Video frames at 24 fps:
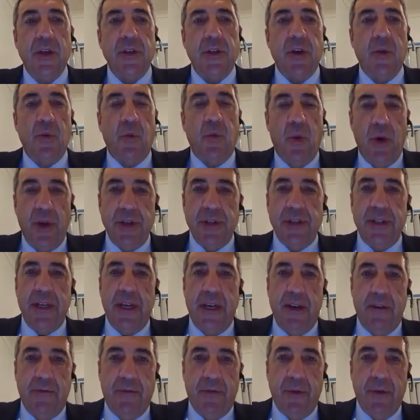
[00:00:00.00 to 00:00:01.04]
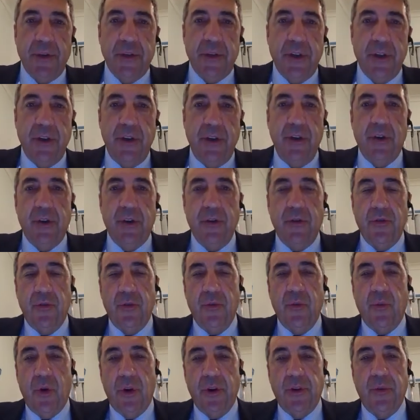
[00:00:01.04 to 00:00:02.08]
So what is the inference that you can,
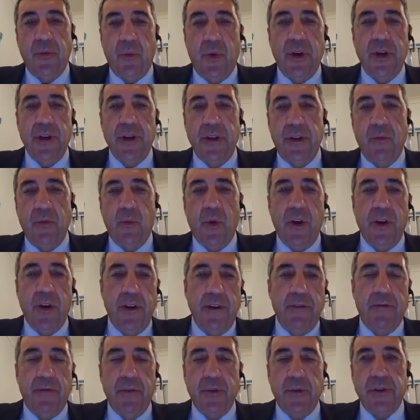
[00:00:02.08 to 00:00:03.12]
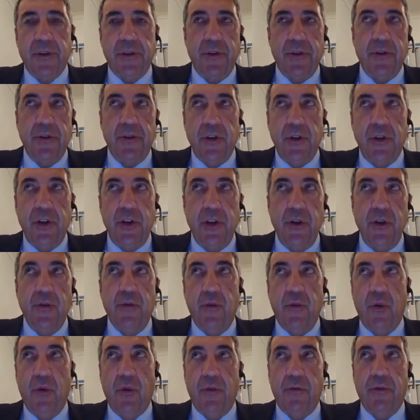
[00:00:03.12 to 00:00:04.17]
what inference do you
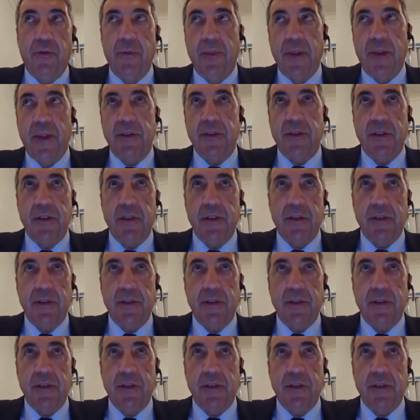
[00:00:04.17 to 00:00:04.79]
draw from this